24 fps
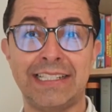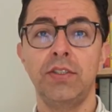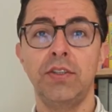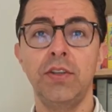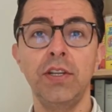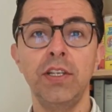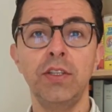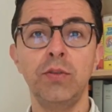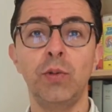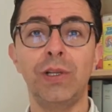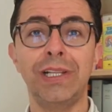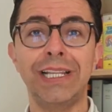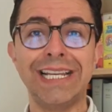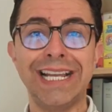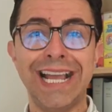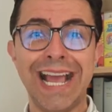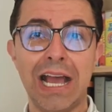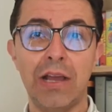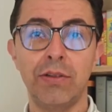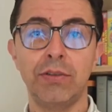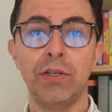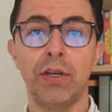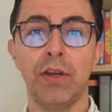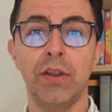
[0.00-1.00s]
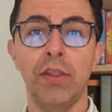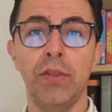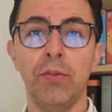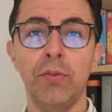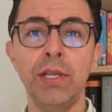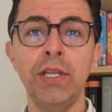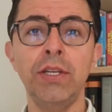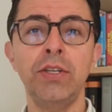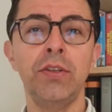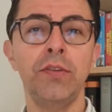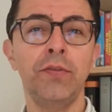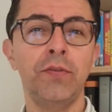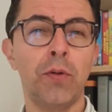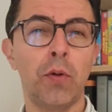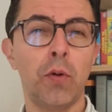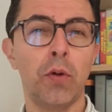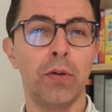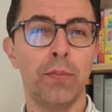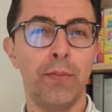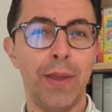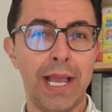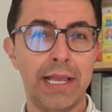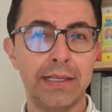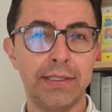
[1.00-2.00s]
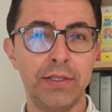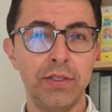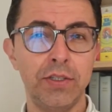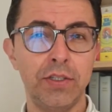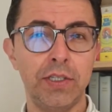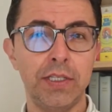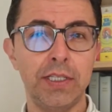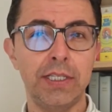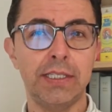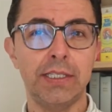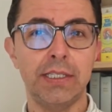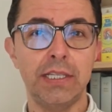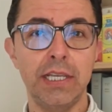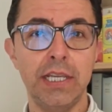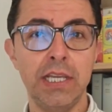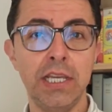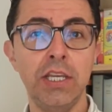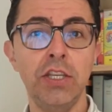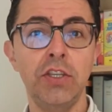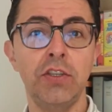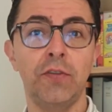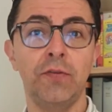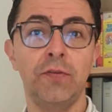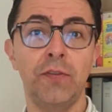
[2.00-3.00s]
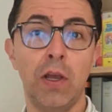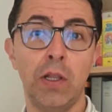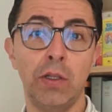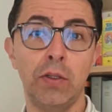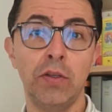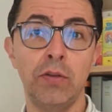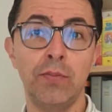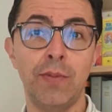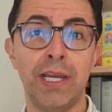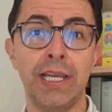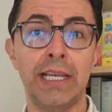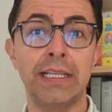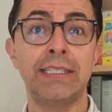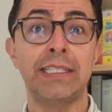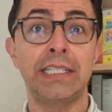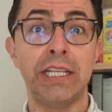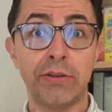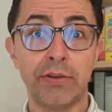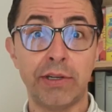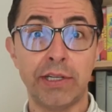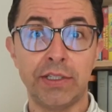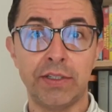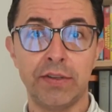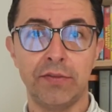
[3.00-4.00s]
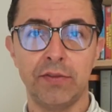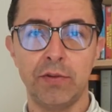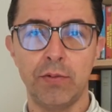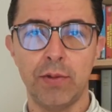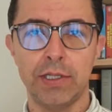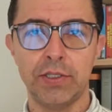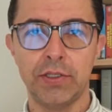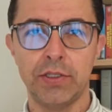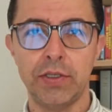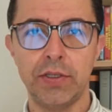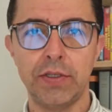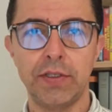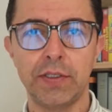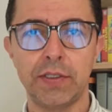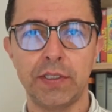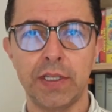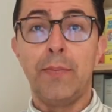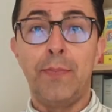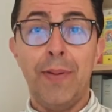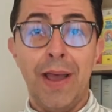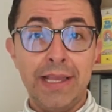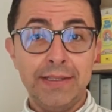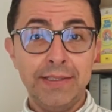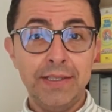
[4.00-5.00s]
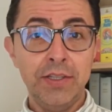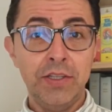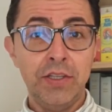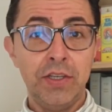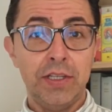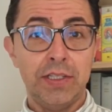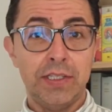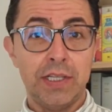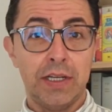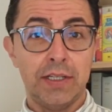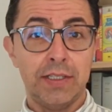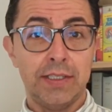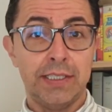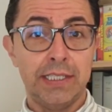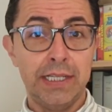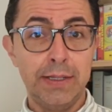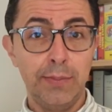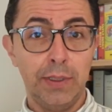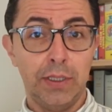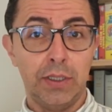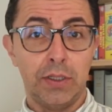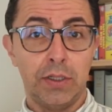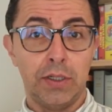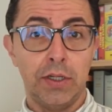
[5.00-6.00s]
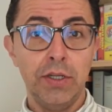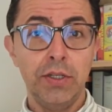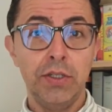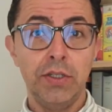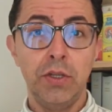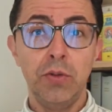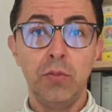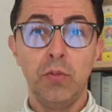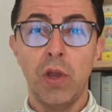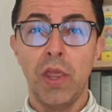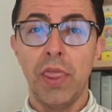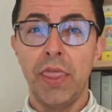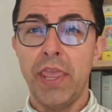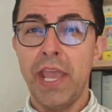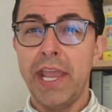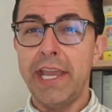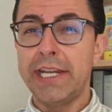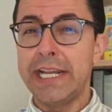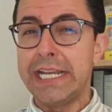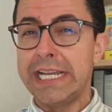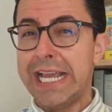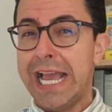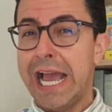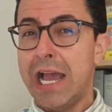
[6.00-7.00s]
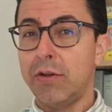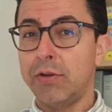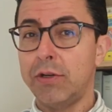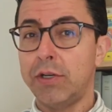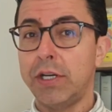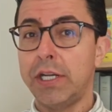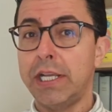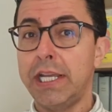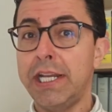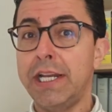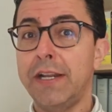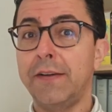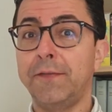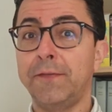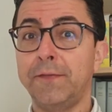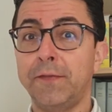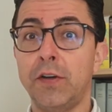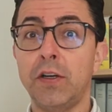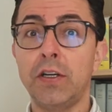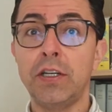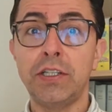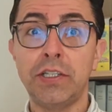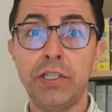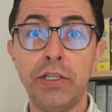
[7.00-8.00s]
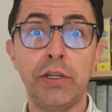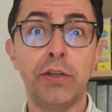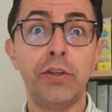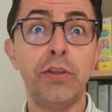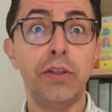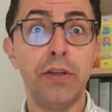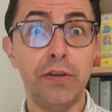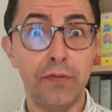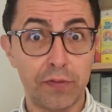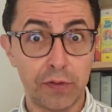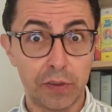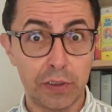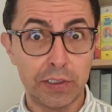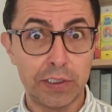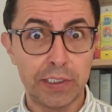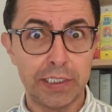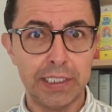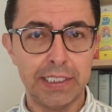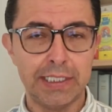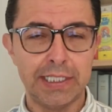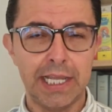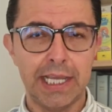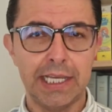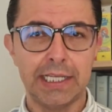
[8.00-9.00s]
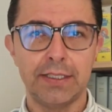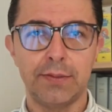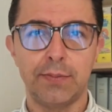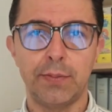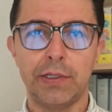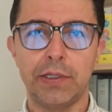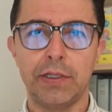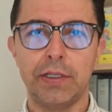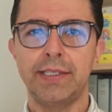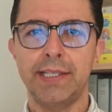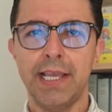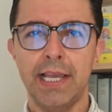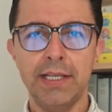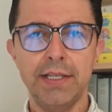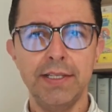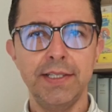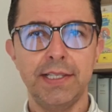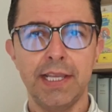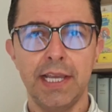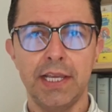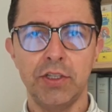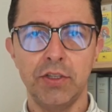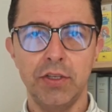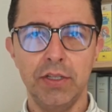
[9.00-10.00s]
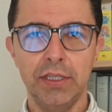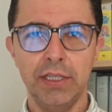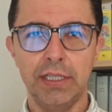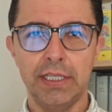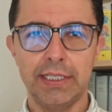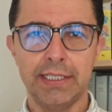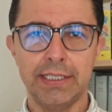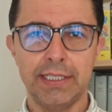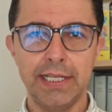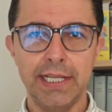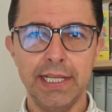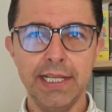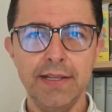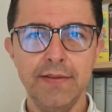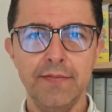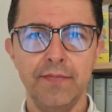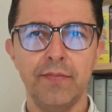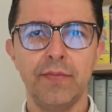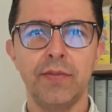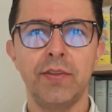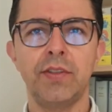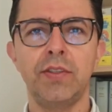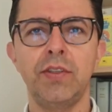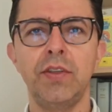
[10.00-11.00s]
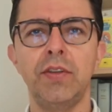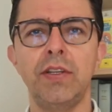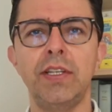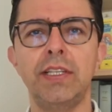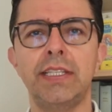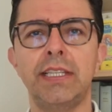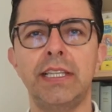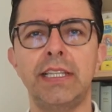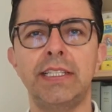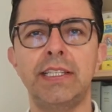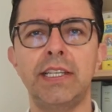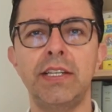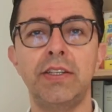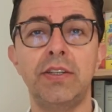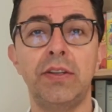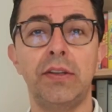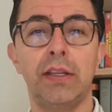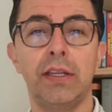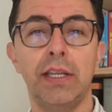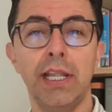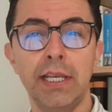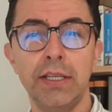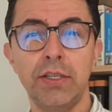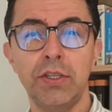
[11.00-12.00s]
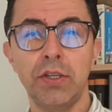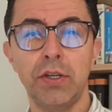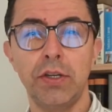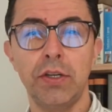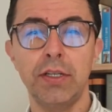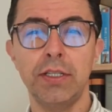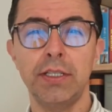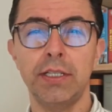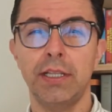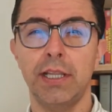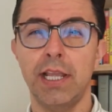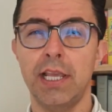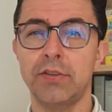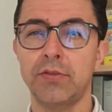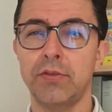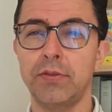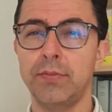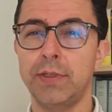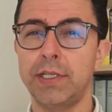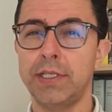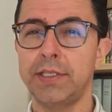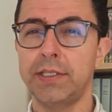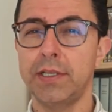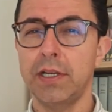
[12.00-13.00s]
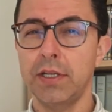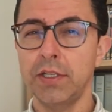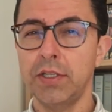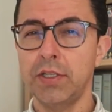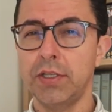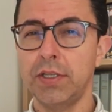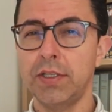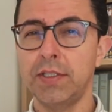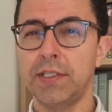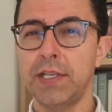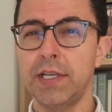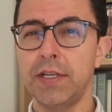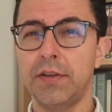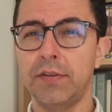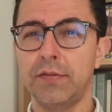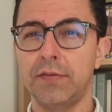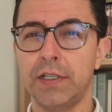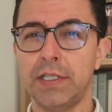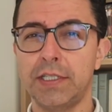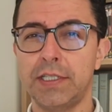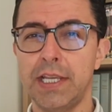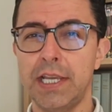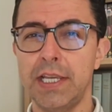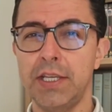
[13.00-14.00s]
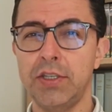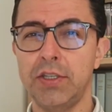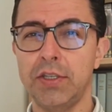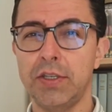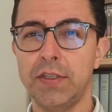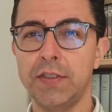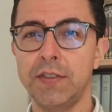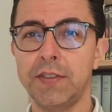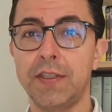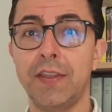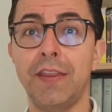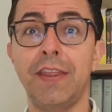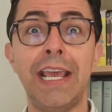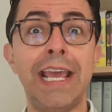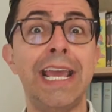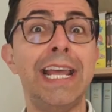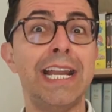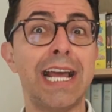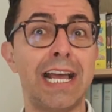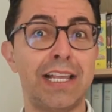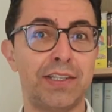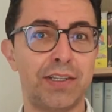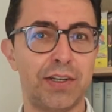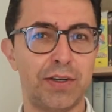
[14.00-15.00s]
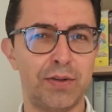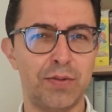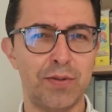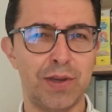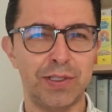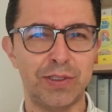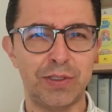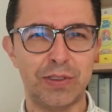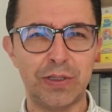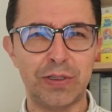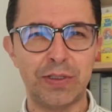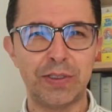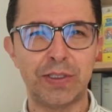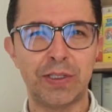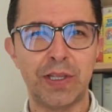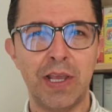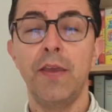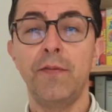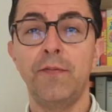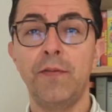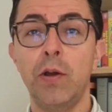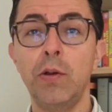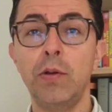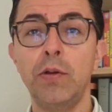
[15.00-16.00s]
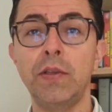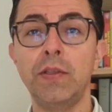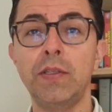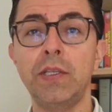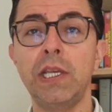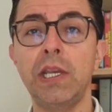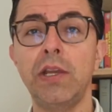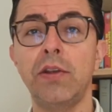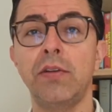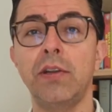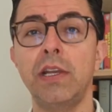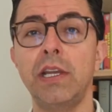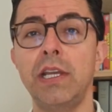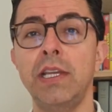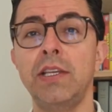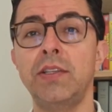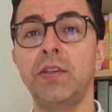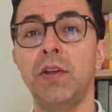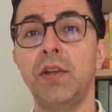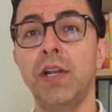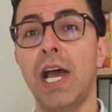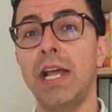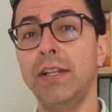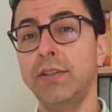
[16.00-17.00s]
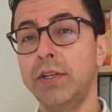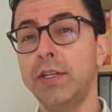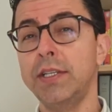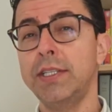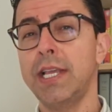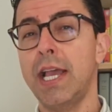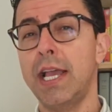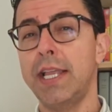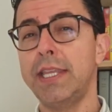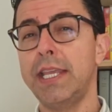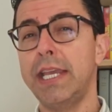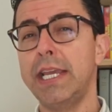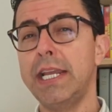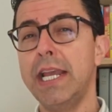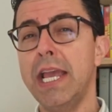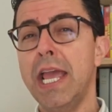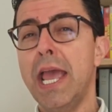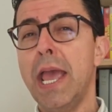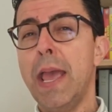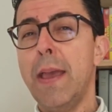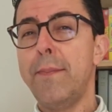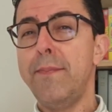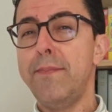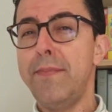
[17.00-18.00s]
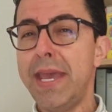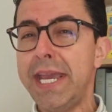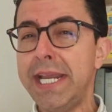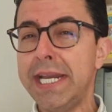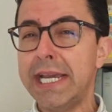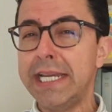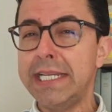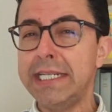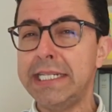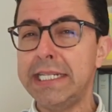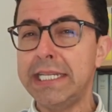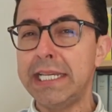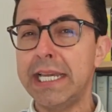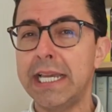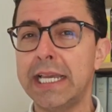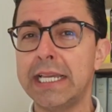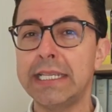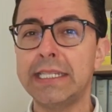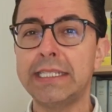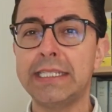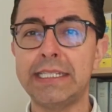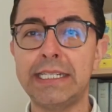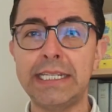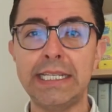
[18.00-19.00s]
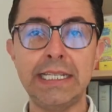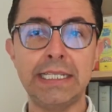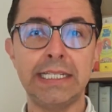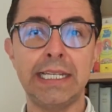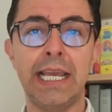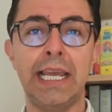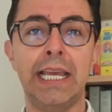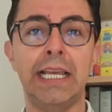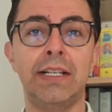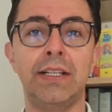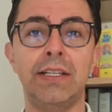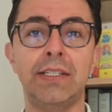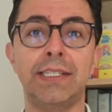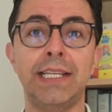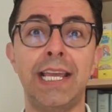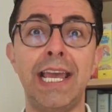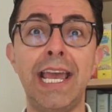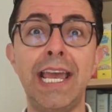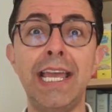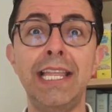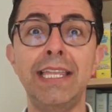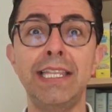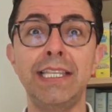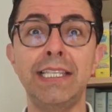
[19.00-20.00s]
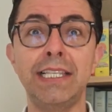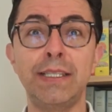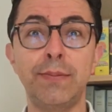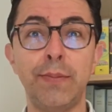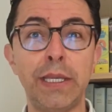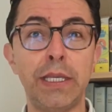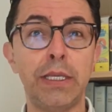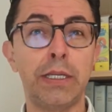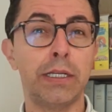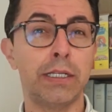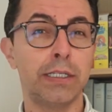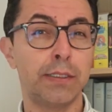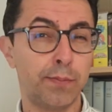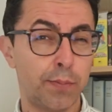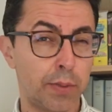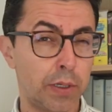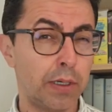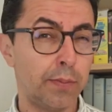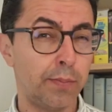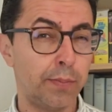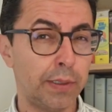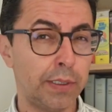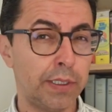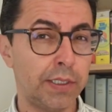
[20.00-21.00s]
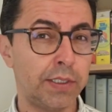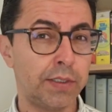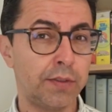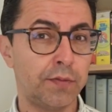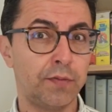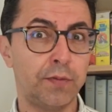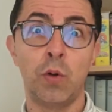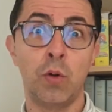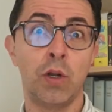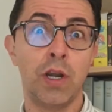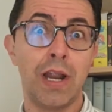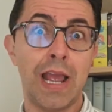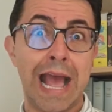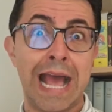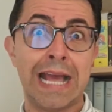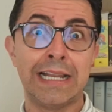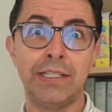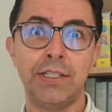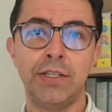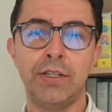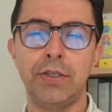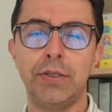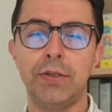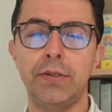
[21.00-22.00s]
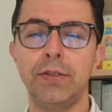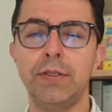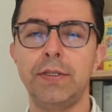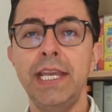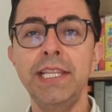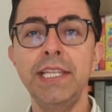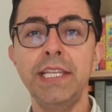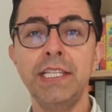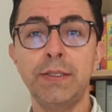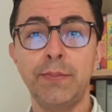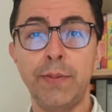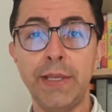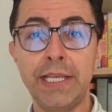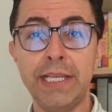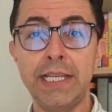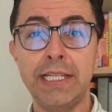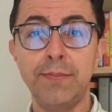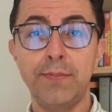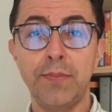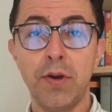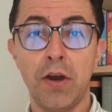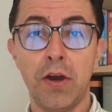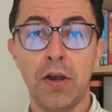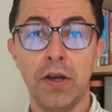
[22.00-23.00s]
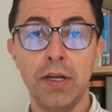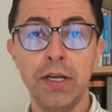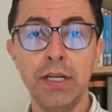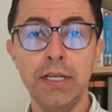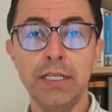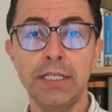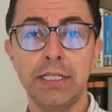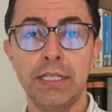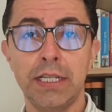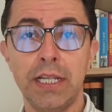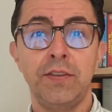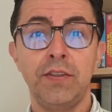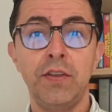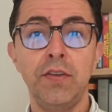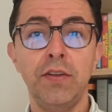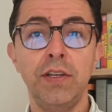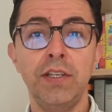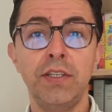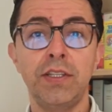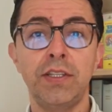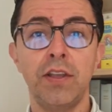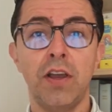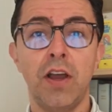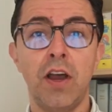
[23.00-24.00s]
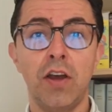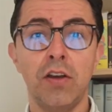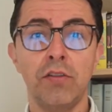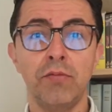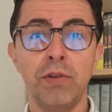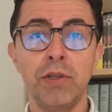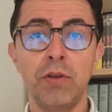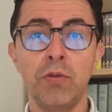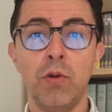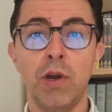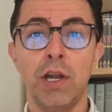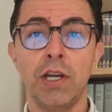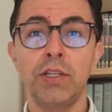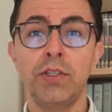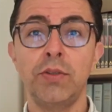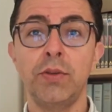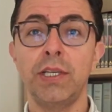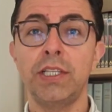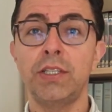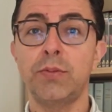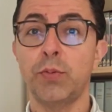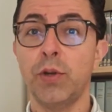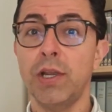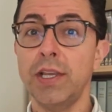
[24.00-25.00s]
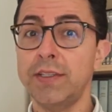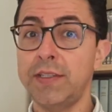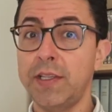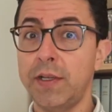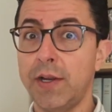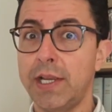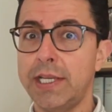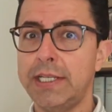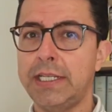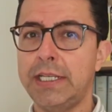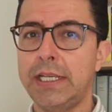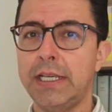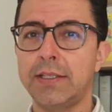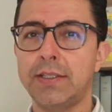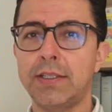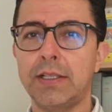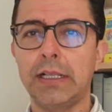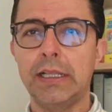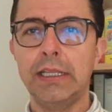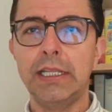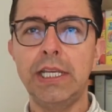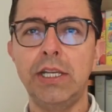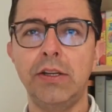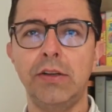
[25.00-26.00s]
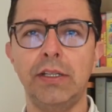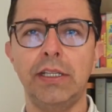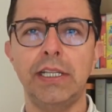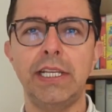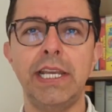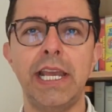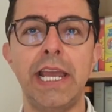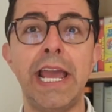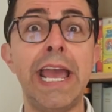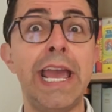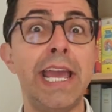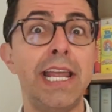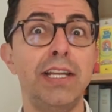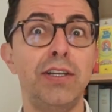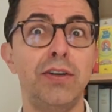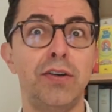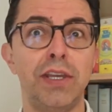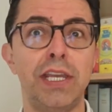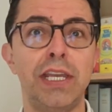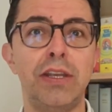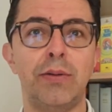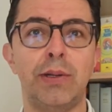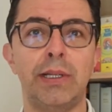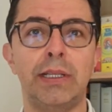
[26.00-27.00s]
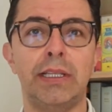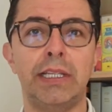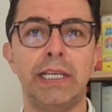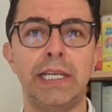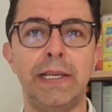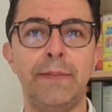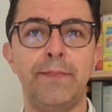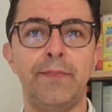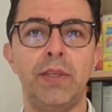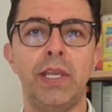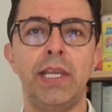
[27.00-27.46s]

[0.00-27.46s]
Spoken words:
Students will encounter 3 to 4 passages, each followed by a series of questions. The passages are similar to what they'd encounter in a first-year university textbook. The second section, listening, students listen to lectures, classroom discussions, and conversations, then answer questions. The focus here is on understanding main ideas, details, and the speaker's purpose or attitude. In the speaking part, students are required to express their ideas clearly and coherently.